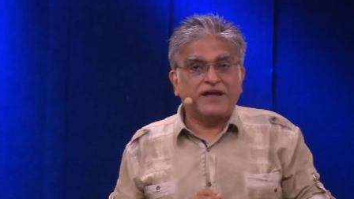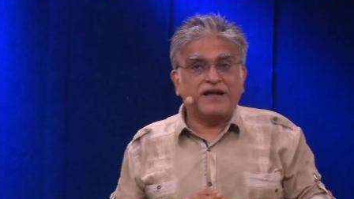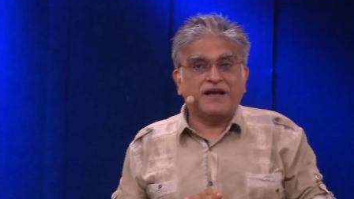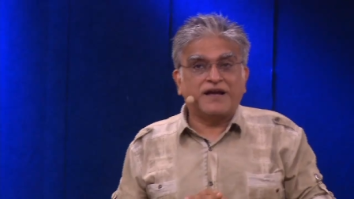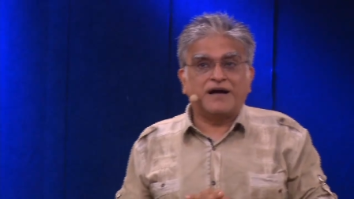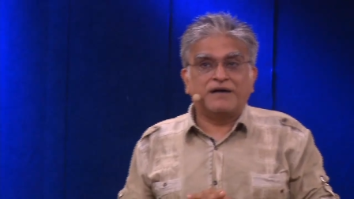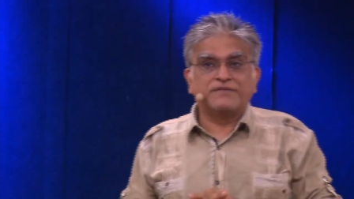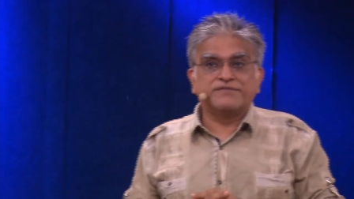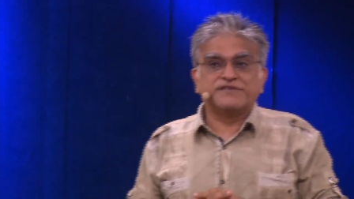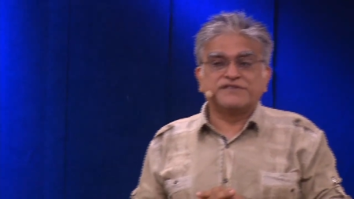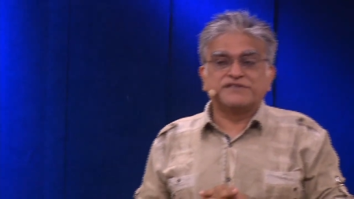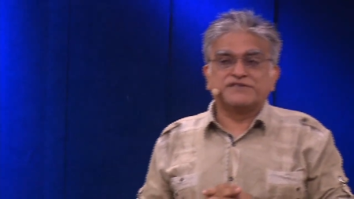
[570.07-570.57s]
he
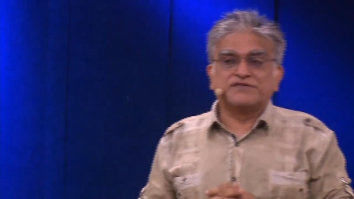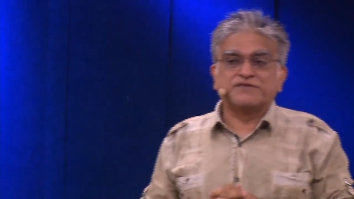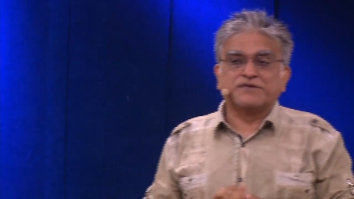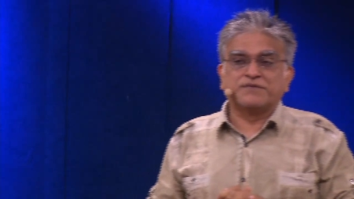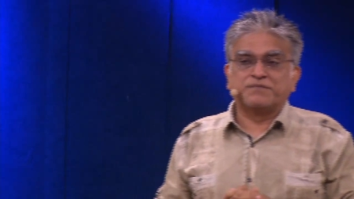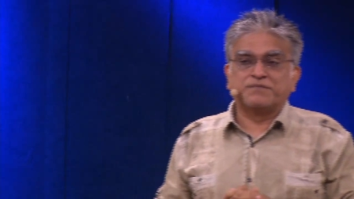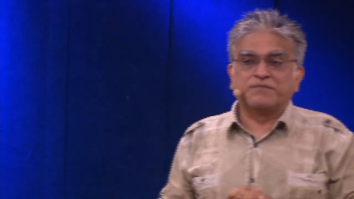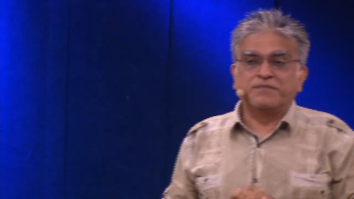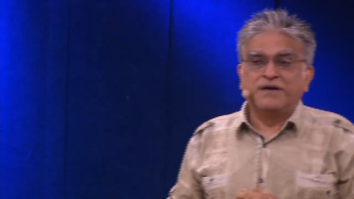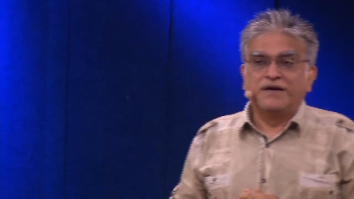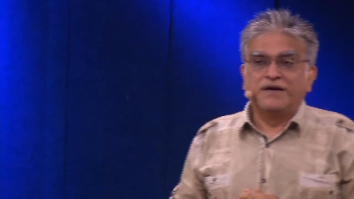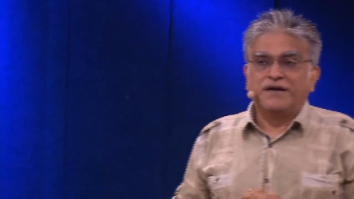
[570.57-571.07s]
comes into the
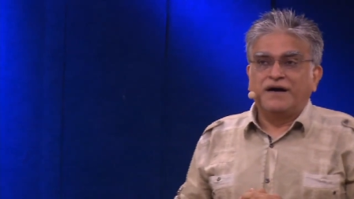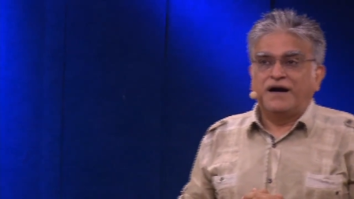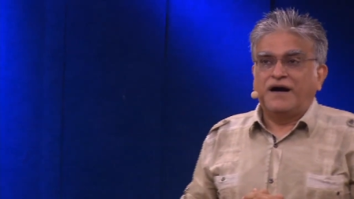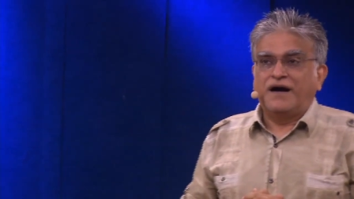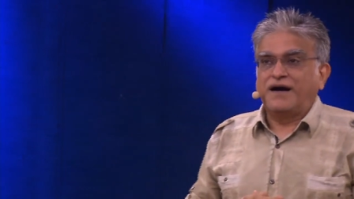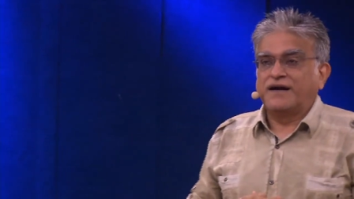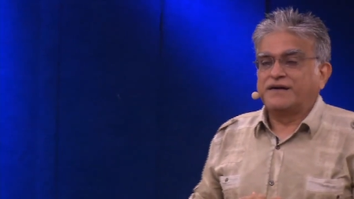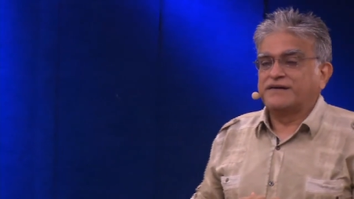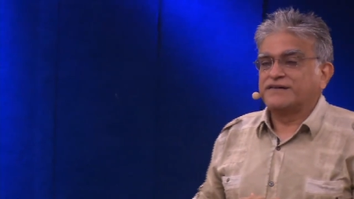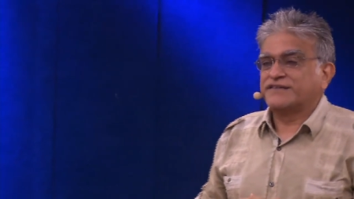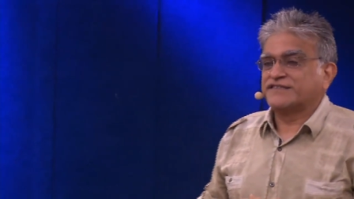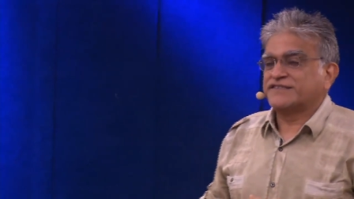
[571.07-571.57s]

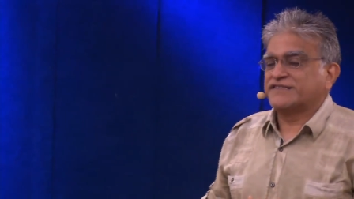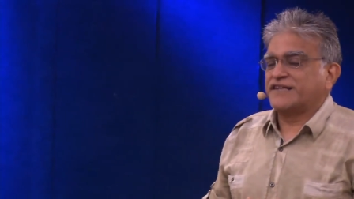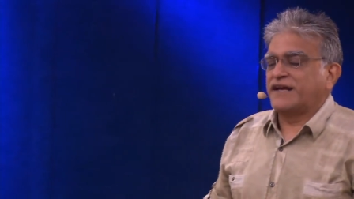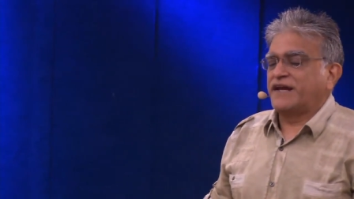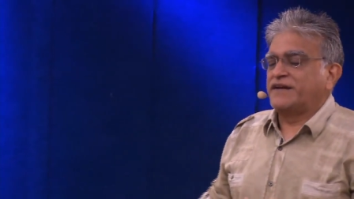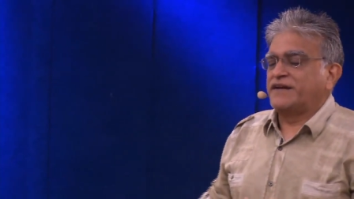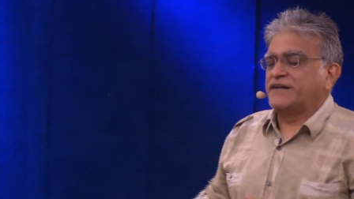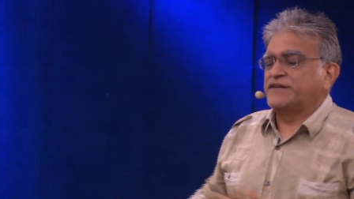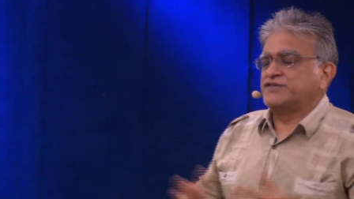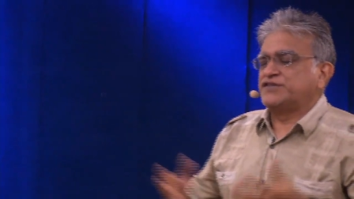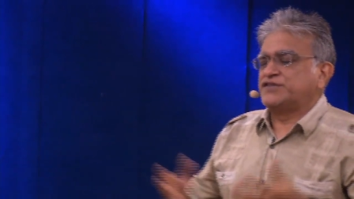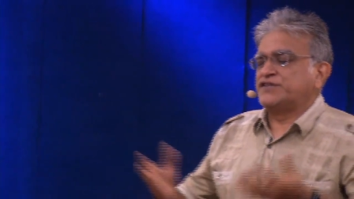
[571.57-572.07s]

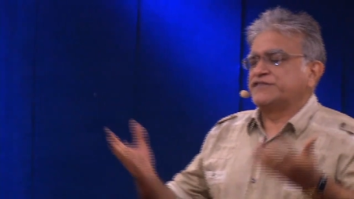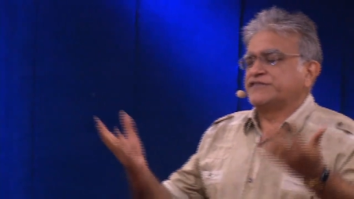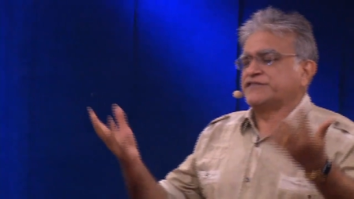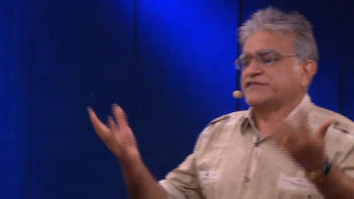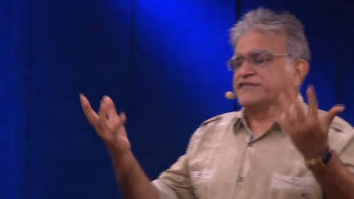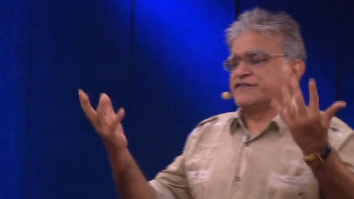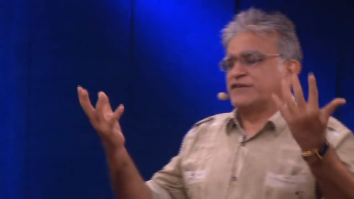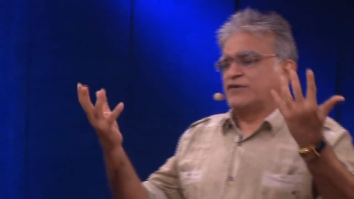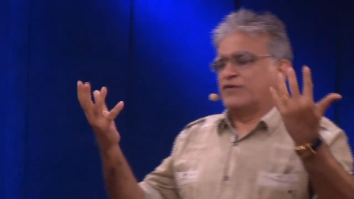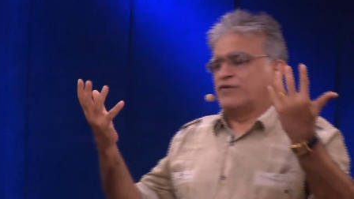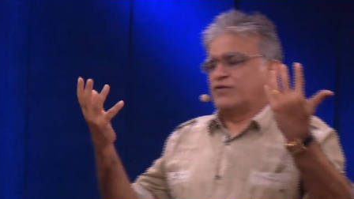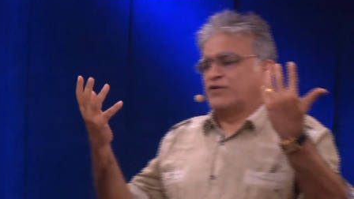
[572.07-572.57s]
understanding Jesus,
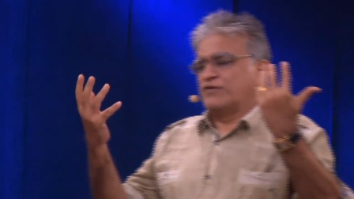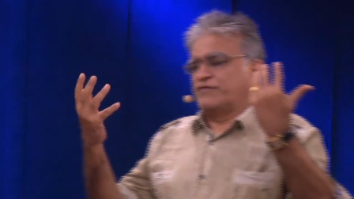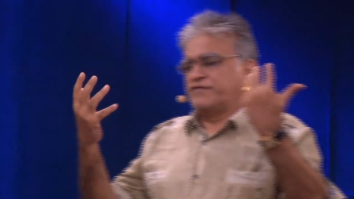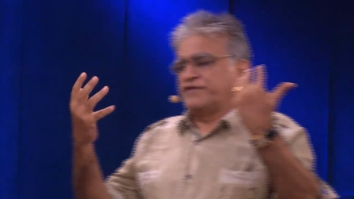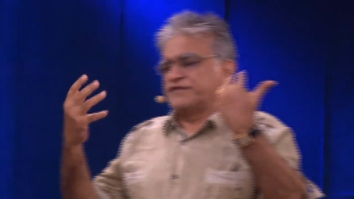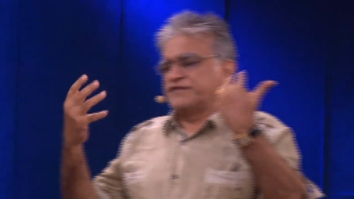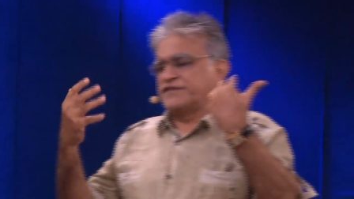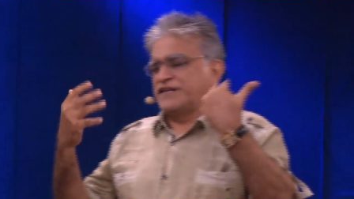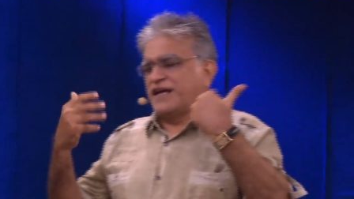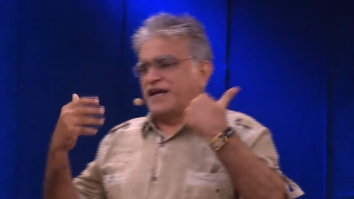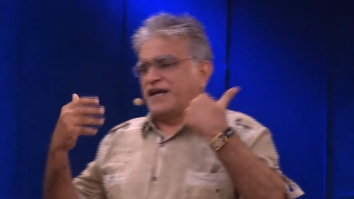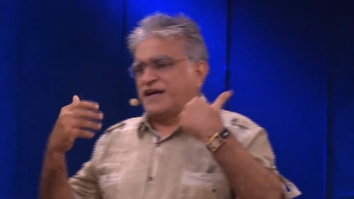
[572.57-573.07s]
Lord of
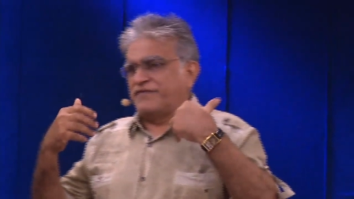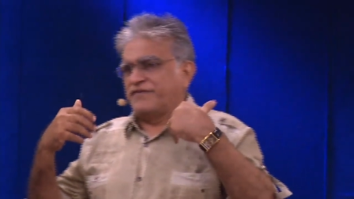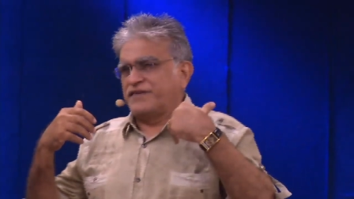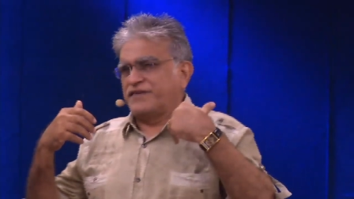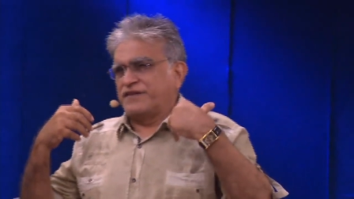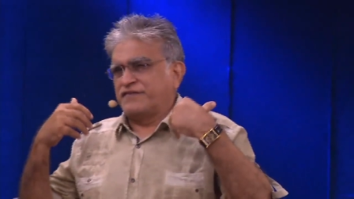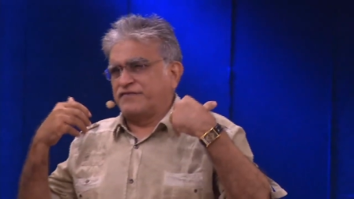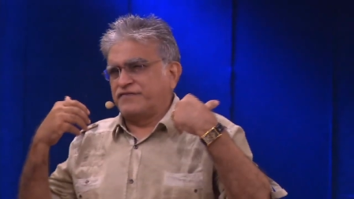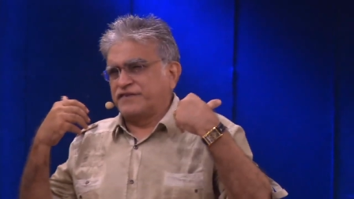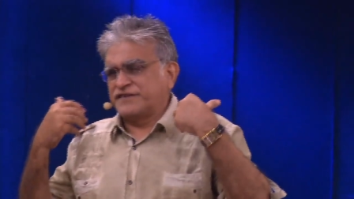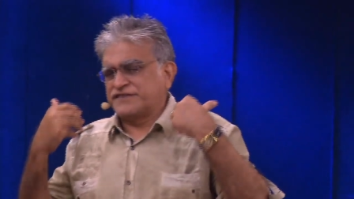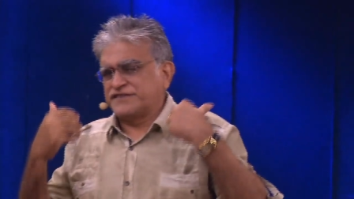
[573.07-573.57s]
his life. And
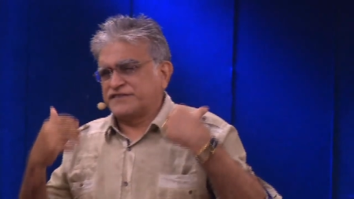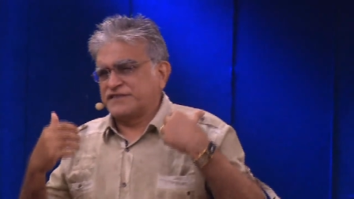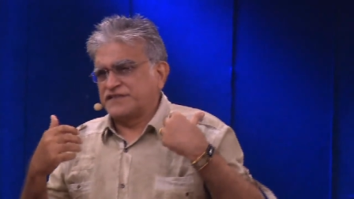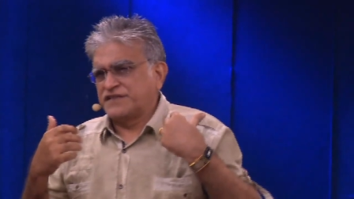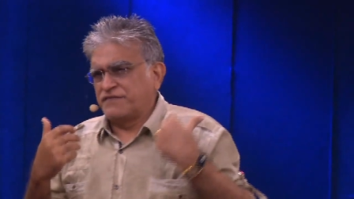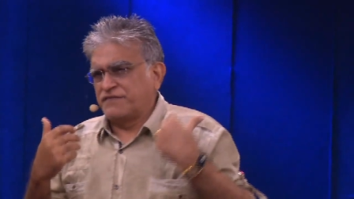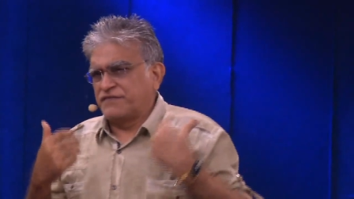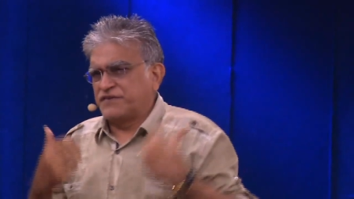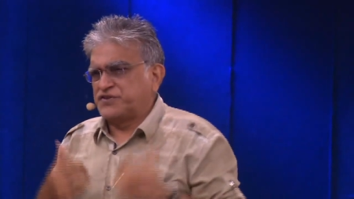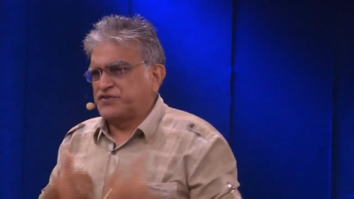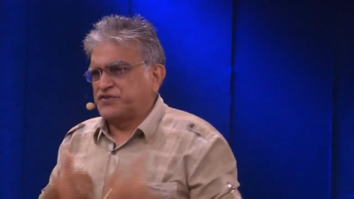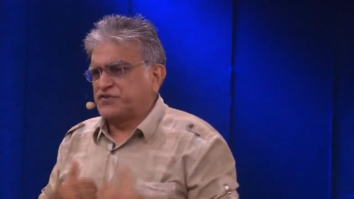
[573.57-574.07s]
the first thing
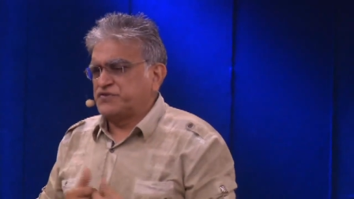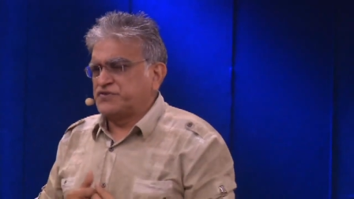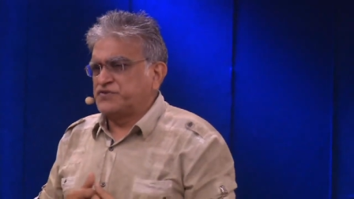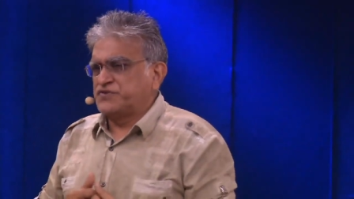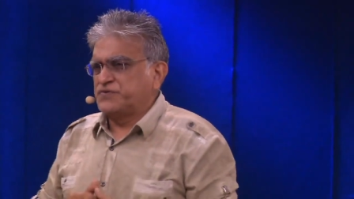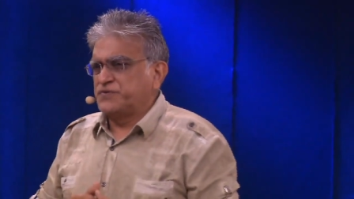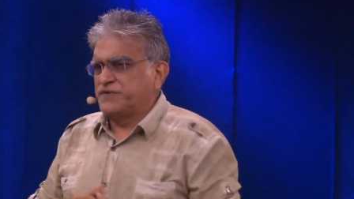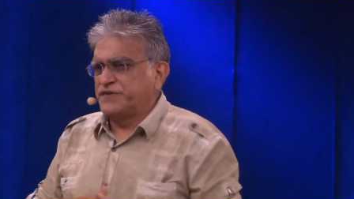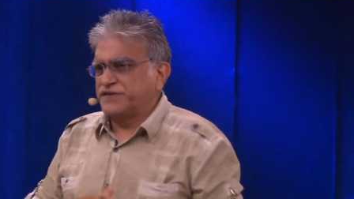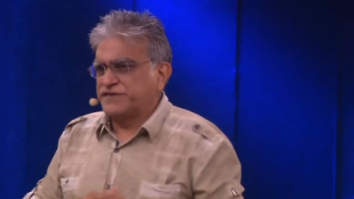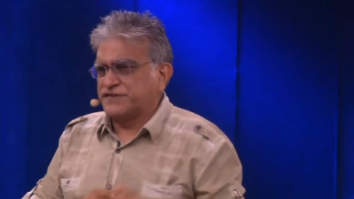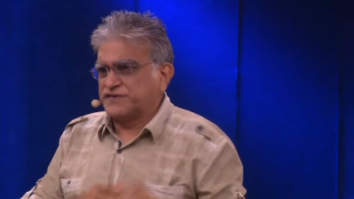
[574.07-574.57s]
that we should
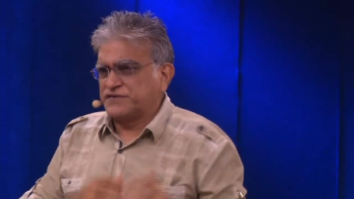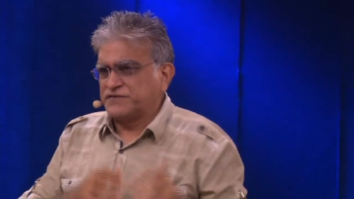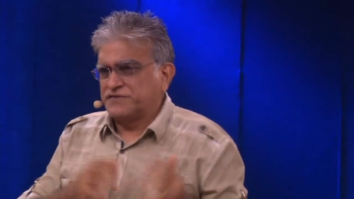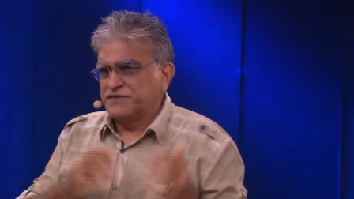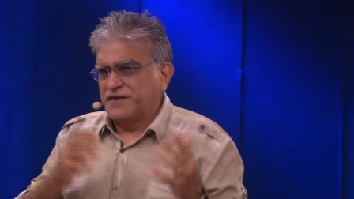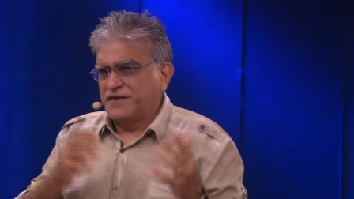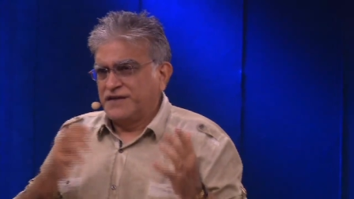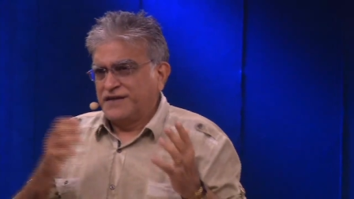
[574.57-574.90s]
do is to